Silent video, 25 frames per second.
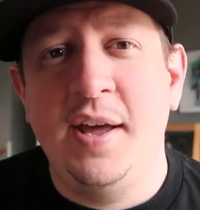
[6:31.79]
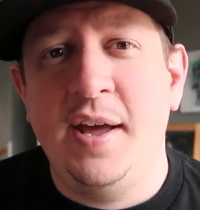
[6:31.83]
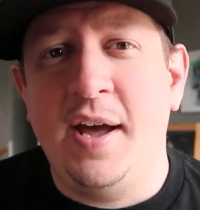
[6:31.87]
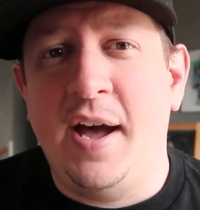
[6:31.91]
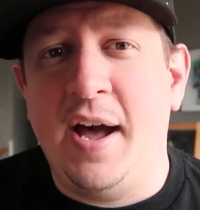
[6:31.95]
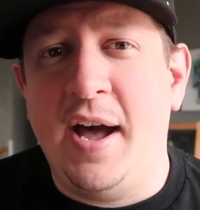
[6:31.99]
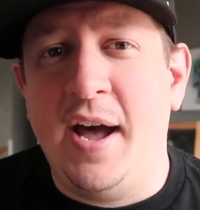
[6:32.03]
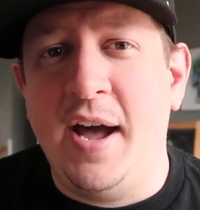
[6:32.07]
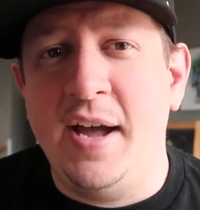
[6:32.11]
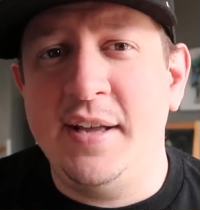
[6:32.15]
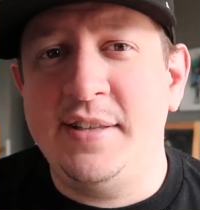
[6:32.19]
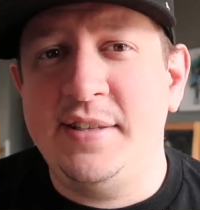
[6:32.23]

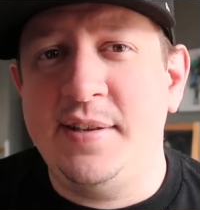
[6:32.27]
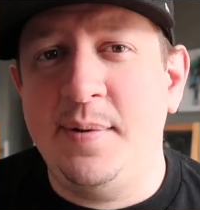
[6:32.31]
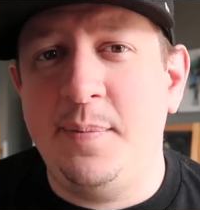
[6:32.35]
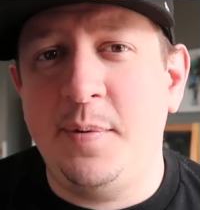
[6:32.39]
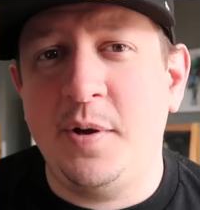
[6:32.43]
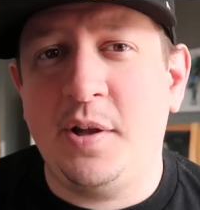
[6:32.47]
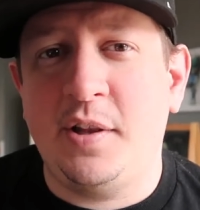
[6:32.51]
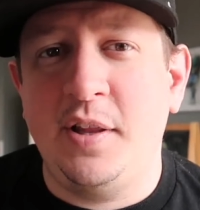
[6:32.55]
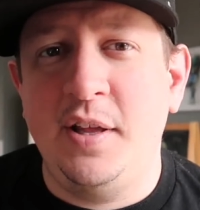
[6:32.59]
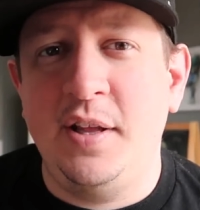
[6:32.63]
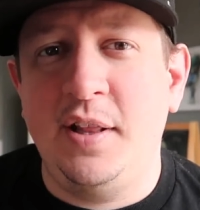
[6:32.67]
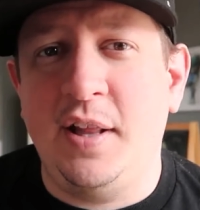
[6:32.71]
I
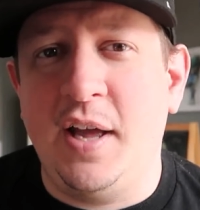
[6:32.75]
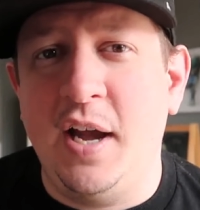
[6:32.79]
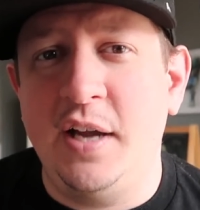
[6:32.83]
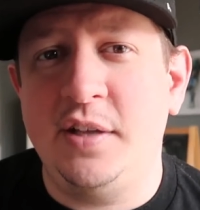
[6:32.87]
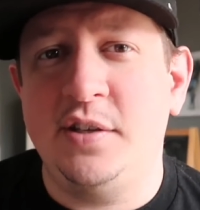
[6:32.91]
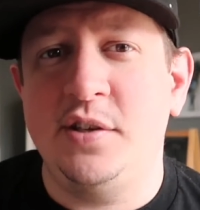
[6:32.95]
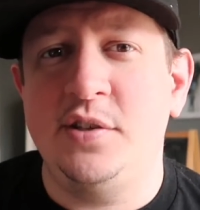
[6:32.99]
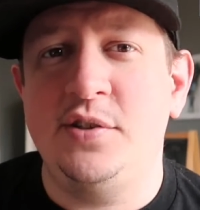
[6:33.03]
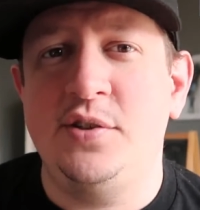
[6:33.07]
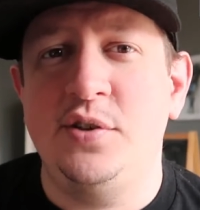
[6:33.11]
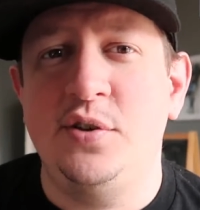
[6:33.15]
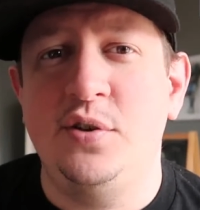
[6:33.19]
typically like
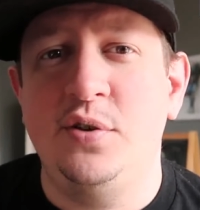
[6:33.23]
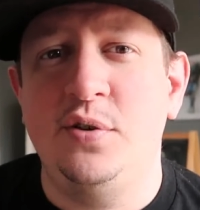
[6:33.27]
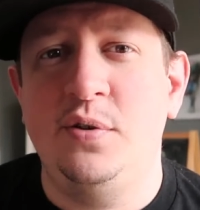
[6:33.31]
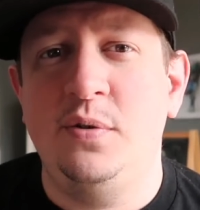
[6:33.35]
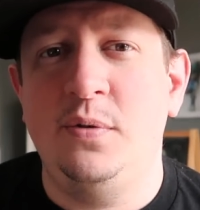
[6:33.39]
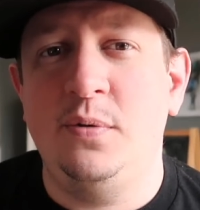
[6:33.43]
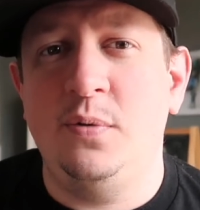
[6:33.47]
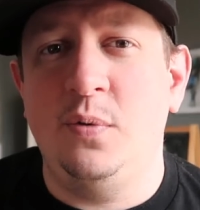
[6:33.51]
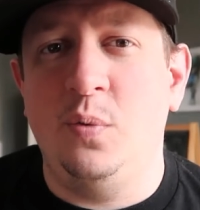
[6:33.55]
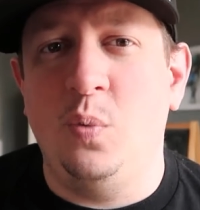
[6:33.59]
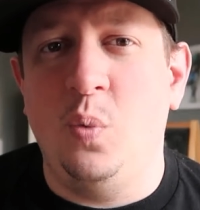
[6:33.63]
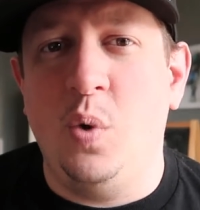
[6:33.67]
to
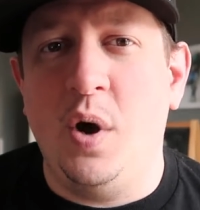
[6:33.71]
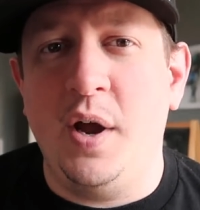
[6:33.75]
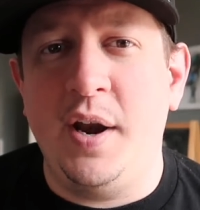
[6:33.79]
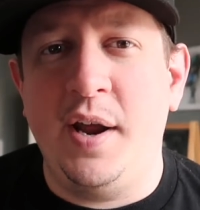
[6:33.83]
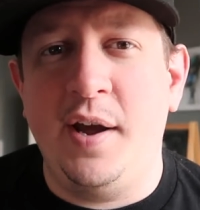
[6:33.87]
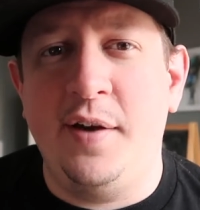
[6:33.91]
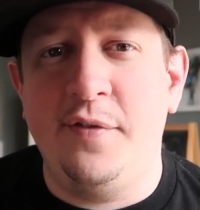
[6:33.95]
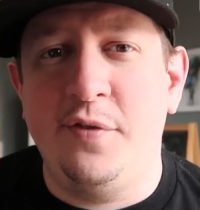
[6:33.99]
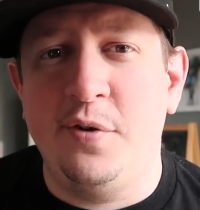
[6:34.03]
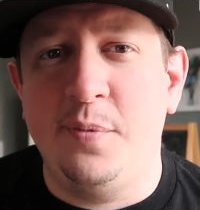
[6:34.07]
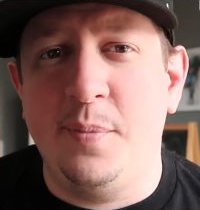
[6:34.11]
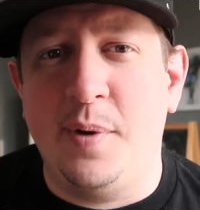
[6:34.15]
do
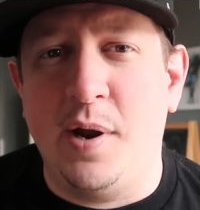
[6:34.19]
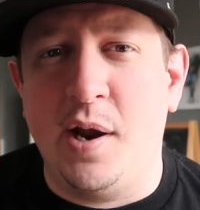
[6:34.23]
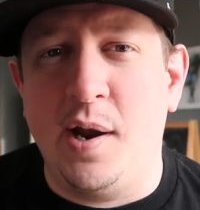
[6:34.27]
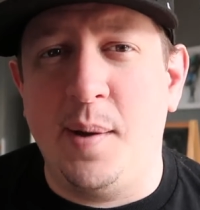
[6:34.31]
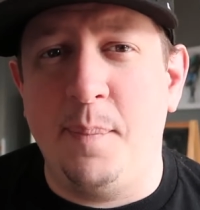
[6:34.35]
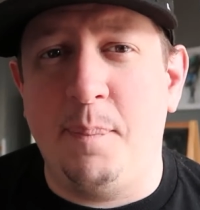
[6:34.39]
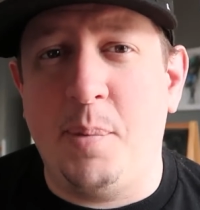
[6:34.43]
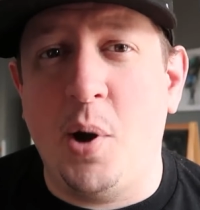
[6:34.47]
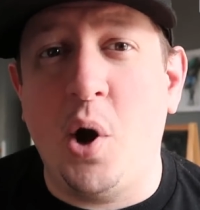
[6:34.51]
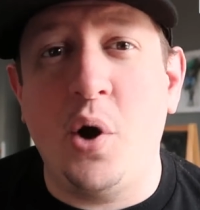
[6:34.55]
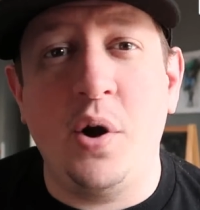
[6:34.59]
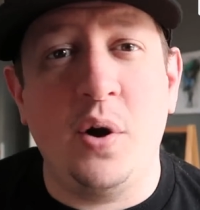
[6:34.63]
whatever my
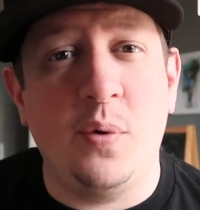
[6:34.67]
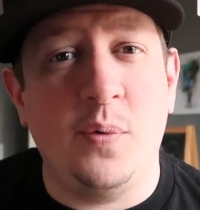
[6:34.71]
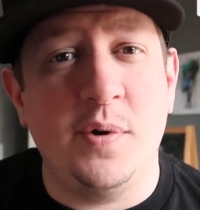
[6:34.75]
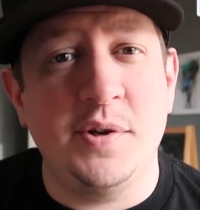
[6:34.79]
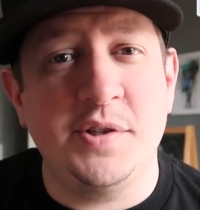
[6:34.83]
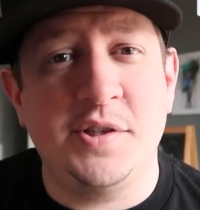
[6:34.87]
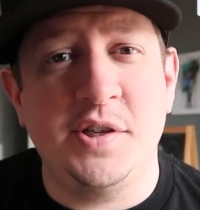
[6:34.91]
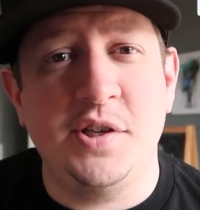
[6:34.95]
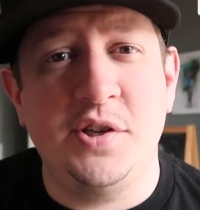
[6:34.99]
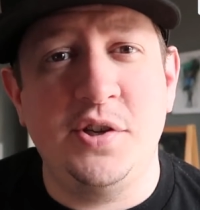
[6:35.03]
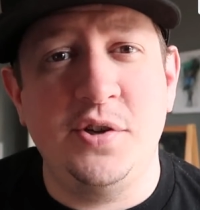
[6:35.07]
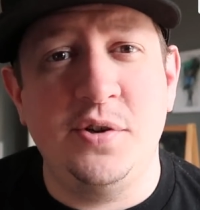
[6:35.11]
opponent
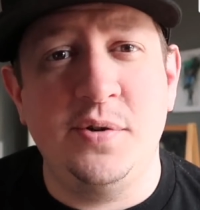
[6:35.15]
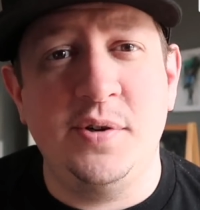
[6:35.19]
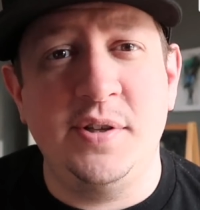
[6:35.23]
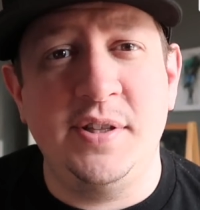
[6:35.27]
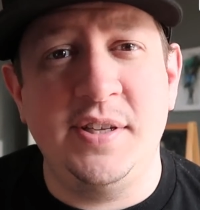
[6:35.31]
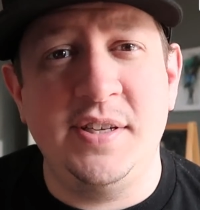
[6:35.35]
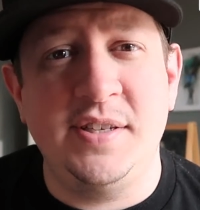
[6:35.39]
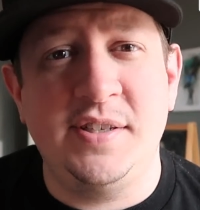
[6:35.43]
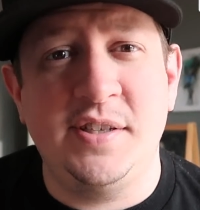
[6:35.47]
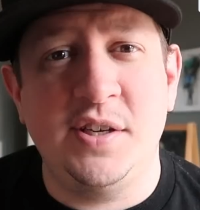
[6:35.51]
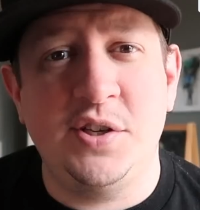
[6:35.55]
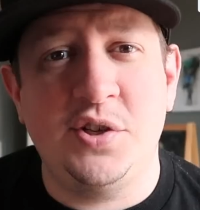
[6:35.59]
wants to do in
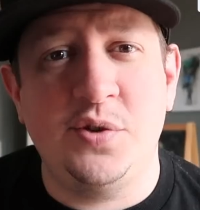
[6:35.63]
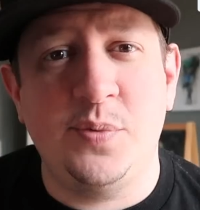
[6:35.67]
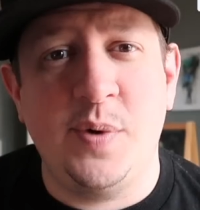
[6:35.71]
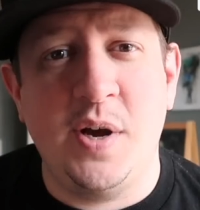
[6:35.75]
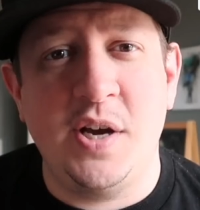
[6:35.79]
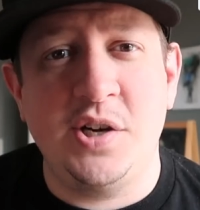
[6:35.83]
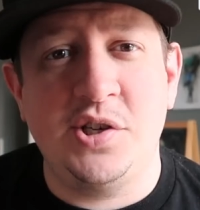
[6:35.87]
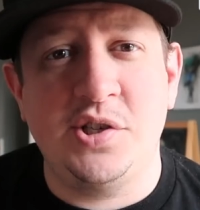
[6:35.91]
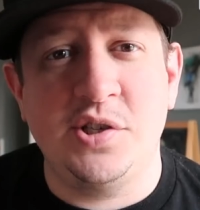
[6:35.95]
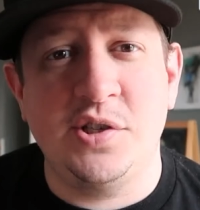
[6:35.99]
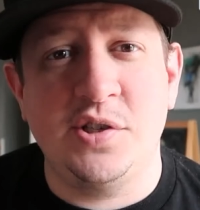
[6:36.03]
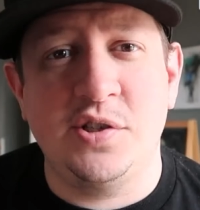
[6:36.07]
these
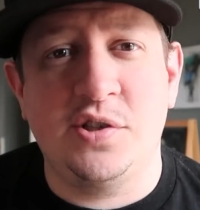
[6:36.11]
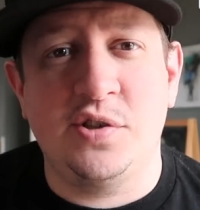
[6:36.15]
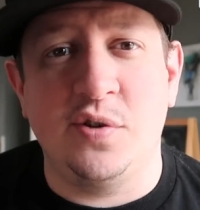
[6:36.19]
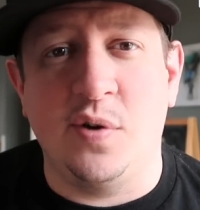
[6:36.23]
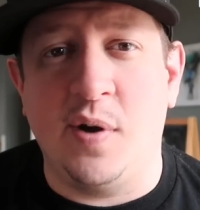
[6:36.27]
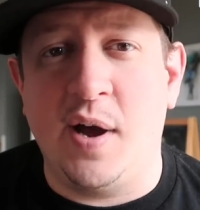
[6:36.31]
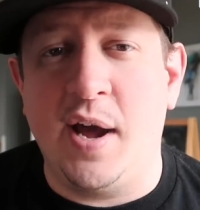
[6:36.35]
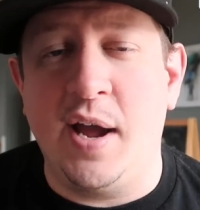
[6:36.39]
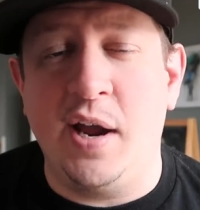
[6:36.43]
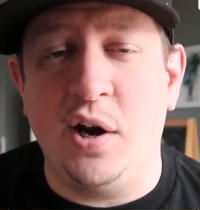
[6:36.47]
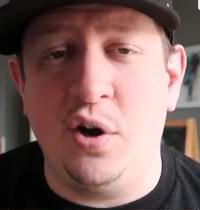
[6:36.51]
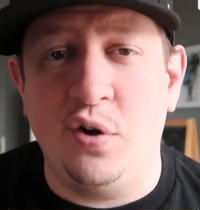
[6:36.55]
situations, so
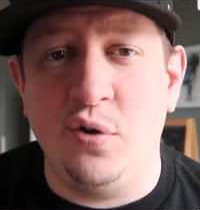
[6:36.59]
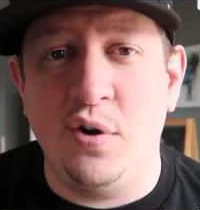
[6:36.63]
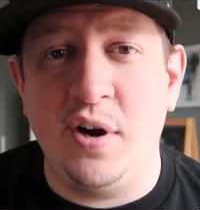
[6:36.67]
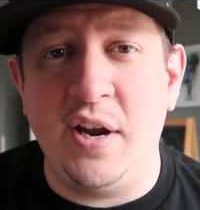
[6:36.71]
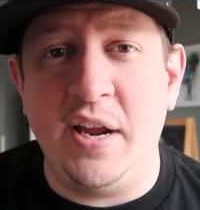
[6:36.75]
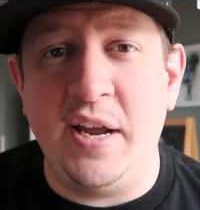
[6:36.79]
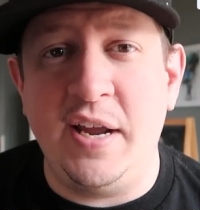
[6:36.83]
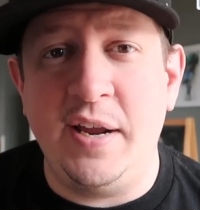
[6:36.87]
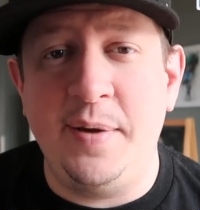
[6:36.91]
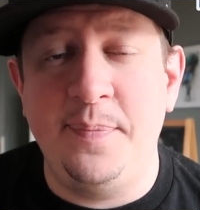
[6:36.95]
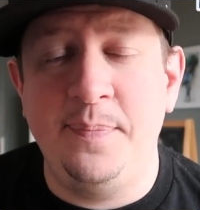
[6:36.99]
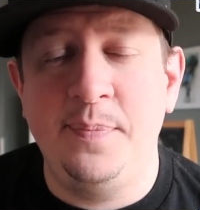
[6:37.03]
I
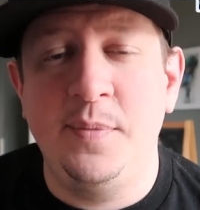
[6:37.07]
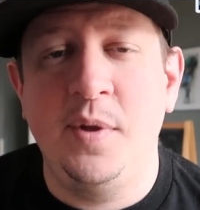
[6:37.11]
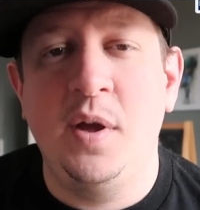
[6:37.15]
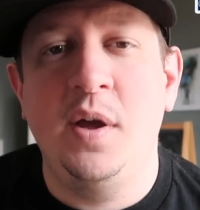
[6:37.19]
agree.